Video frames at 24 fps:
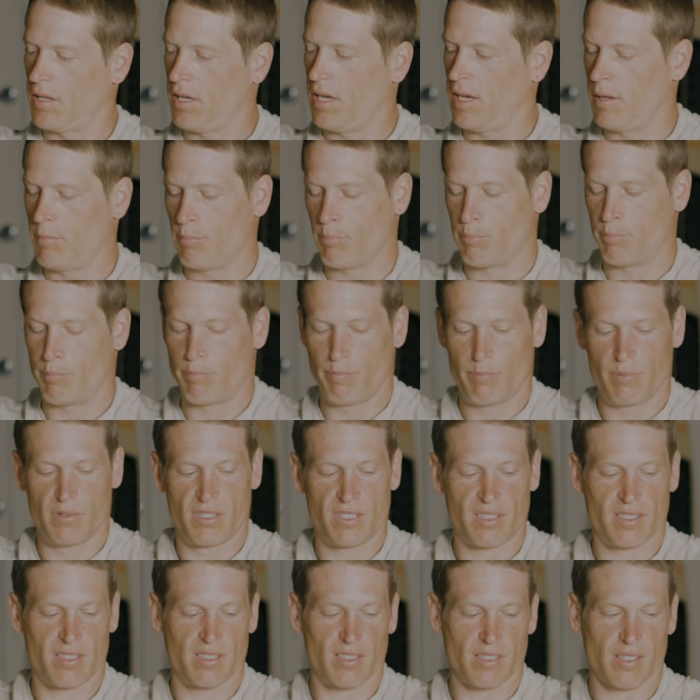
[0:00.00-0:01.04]
and
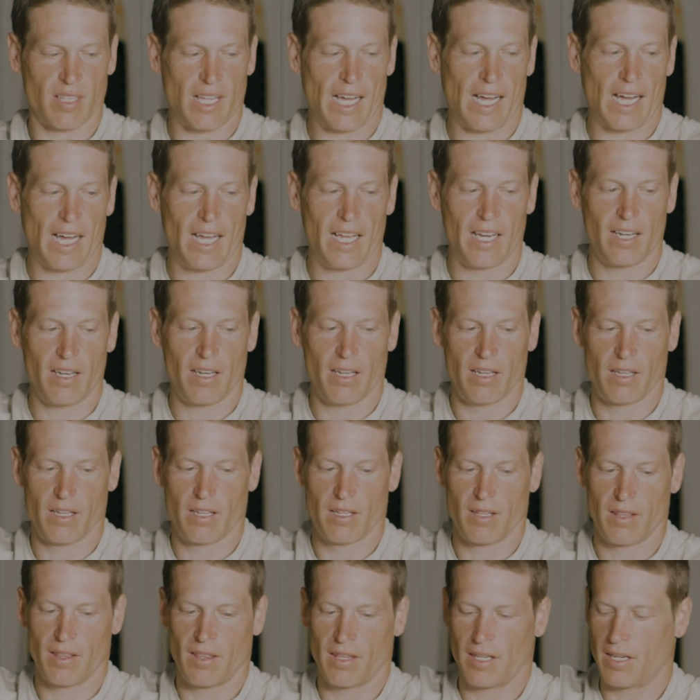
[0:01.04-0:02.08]
slide
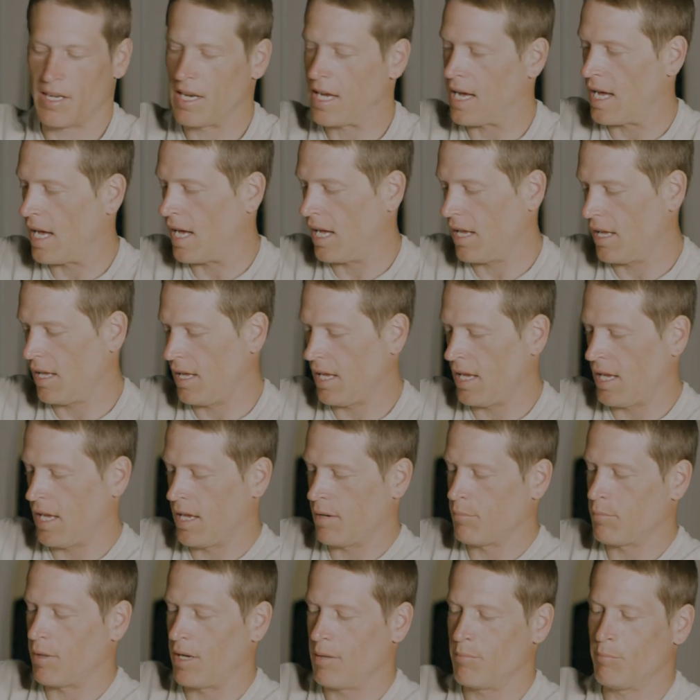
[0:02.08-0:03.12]
the knot
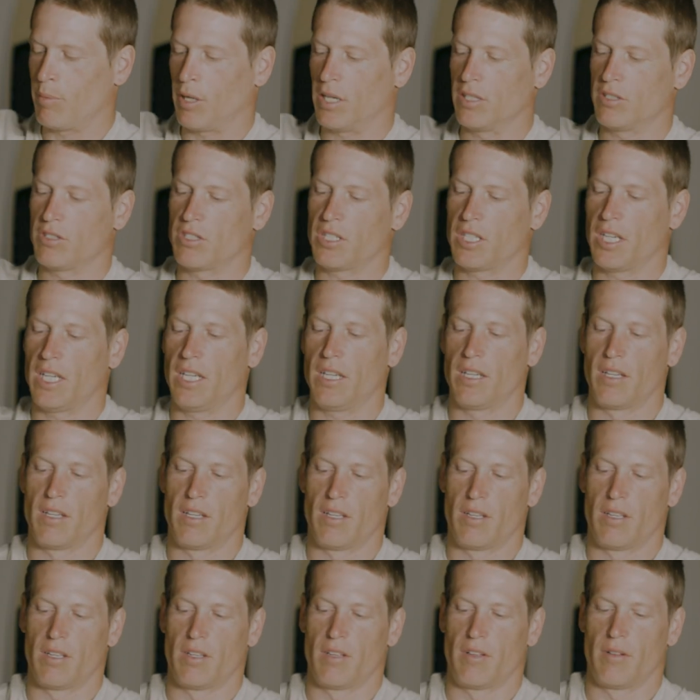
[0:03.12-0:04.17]
and my bungee
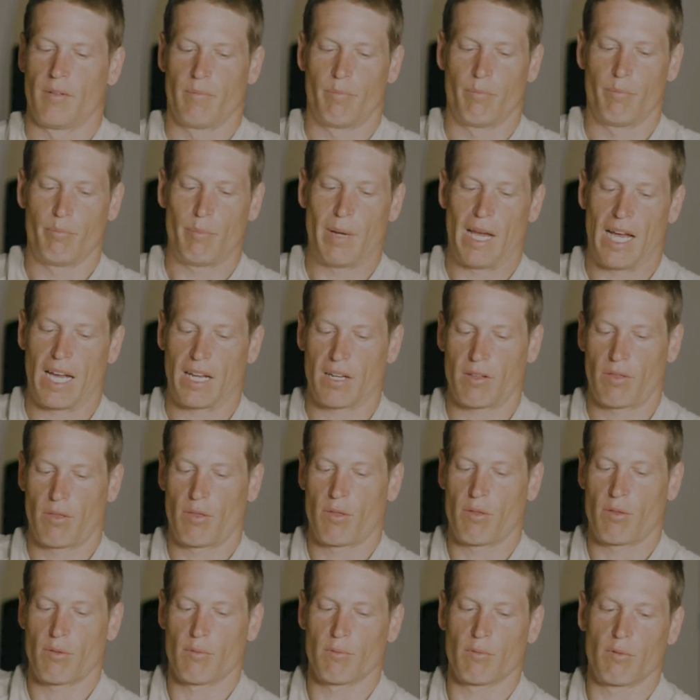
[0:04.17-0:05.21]
back
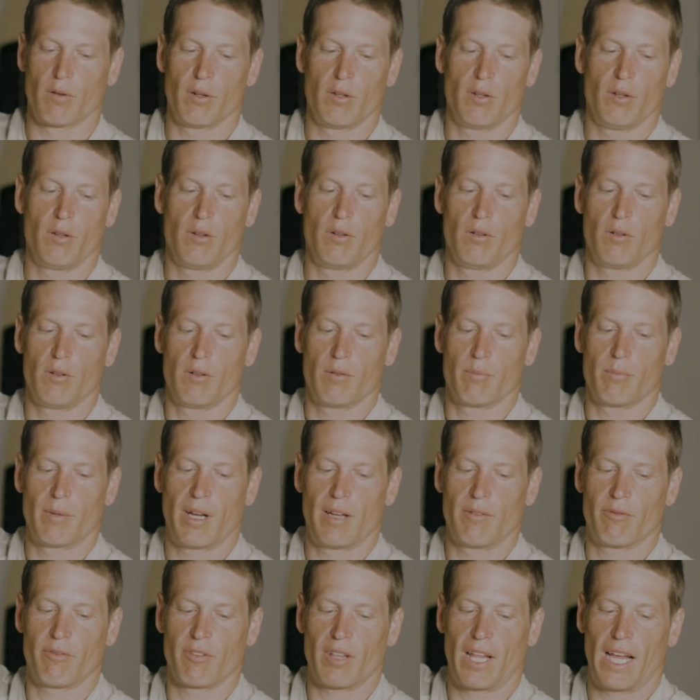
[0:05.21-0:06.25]
through
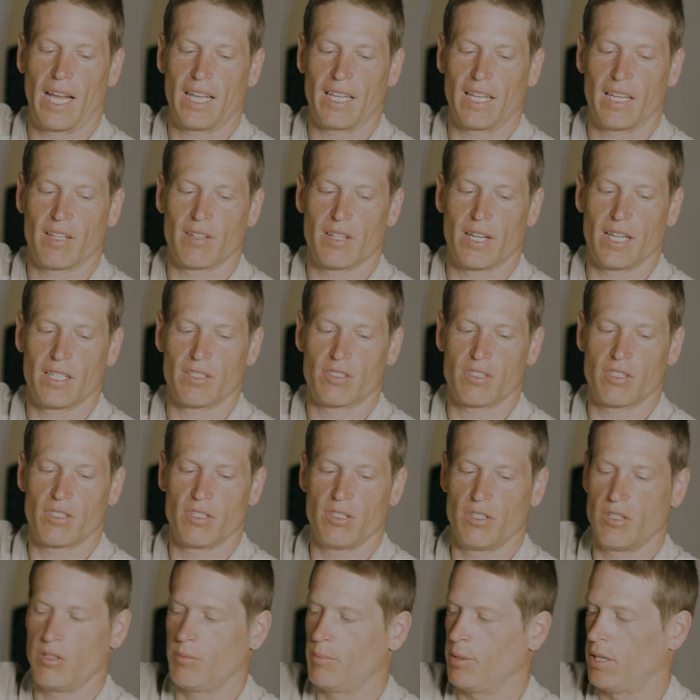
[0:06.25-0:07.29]
my flagging line
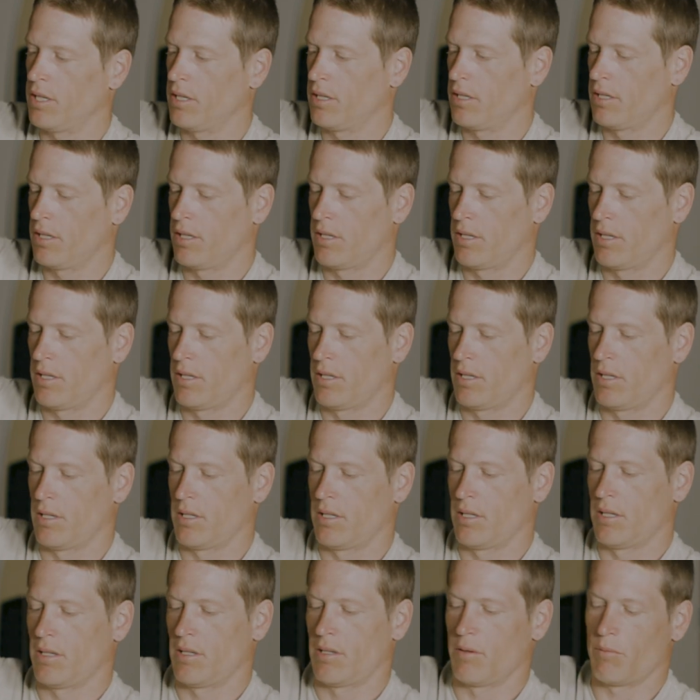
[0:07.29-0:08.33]
tube,
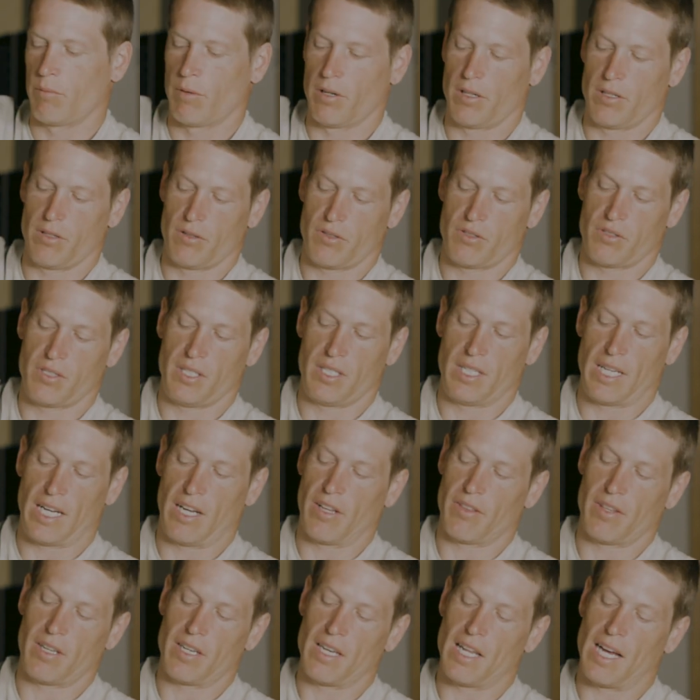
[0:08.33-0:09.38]
where you see
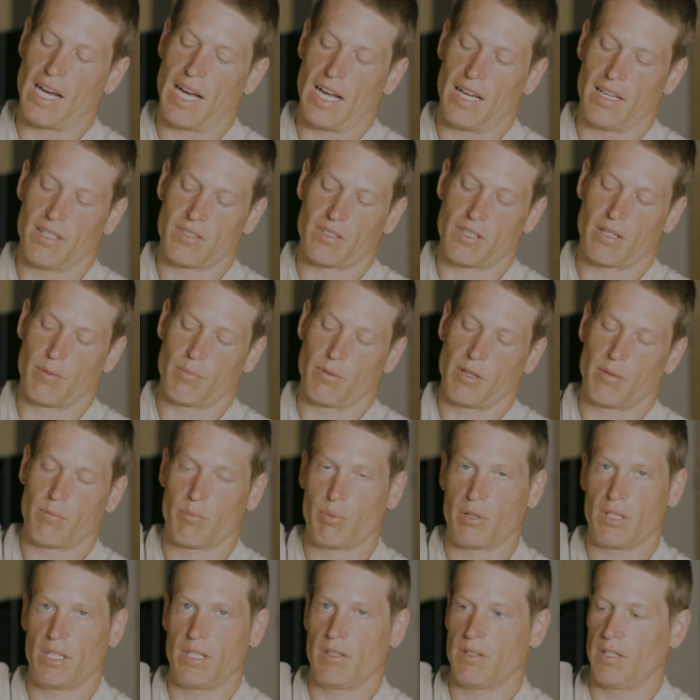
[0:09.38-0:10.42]
now the knot has come
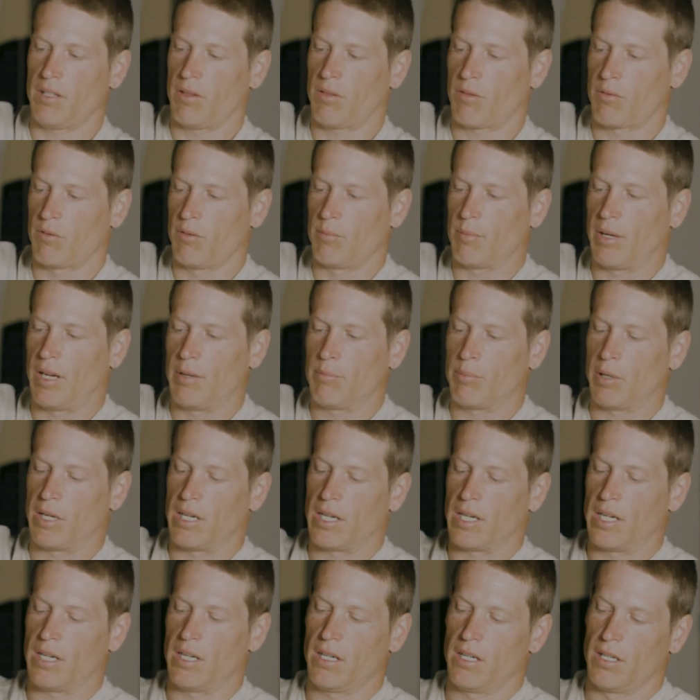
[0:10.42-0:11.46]
completely through my
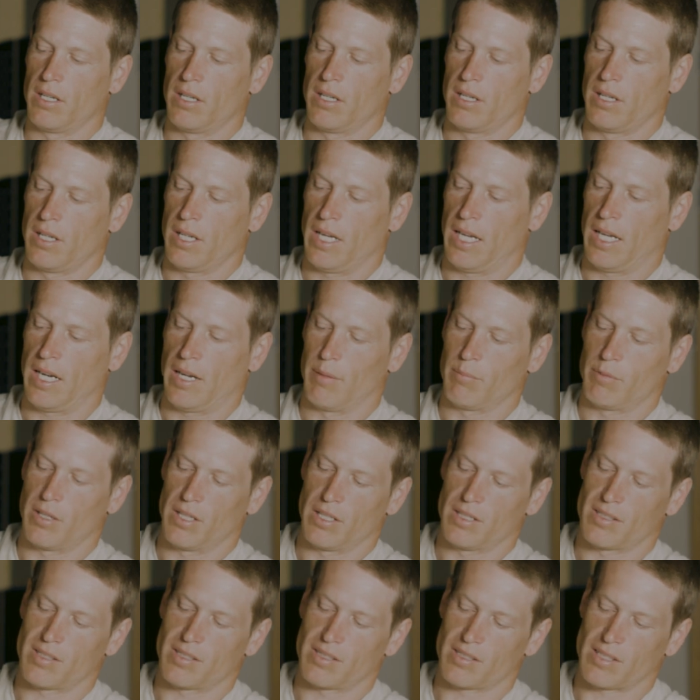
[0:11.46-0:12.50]
bar, and I'm
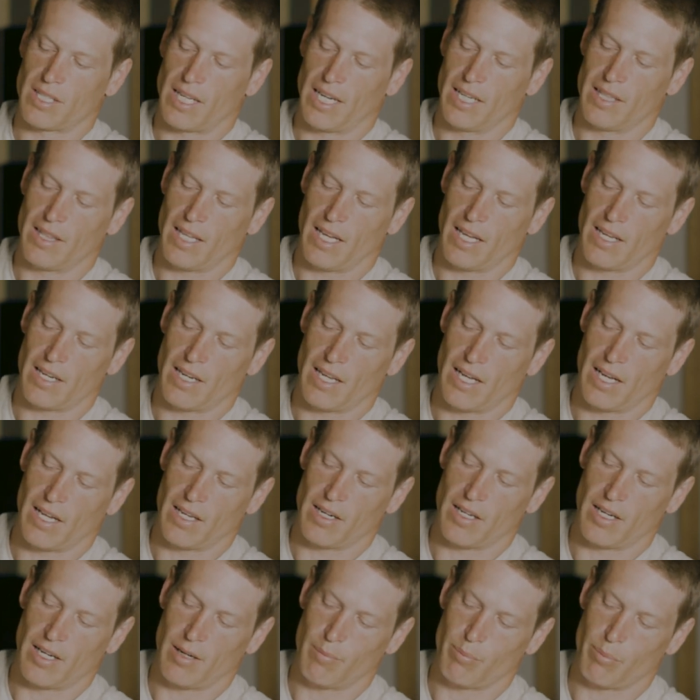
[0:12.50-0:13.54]
gonna slide that
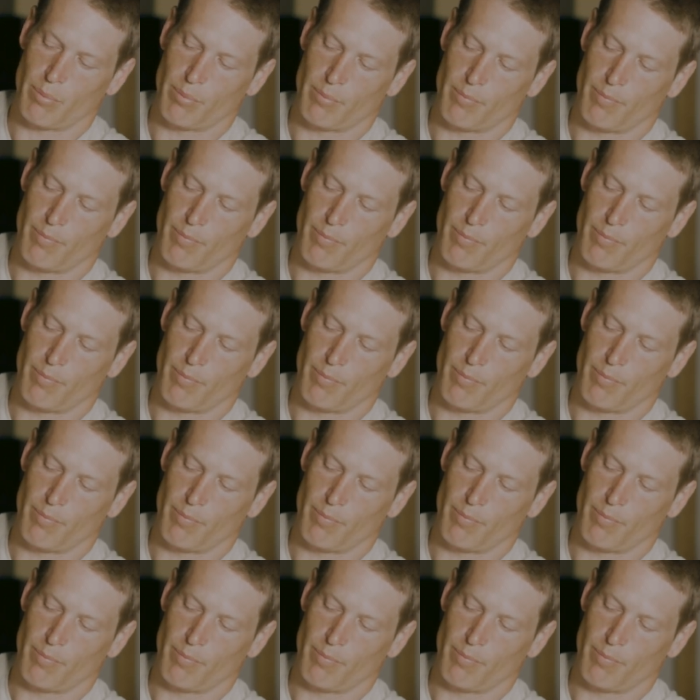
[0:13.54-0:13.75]
knot up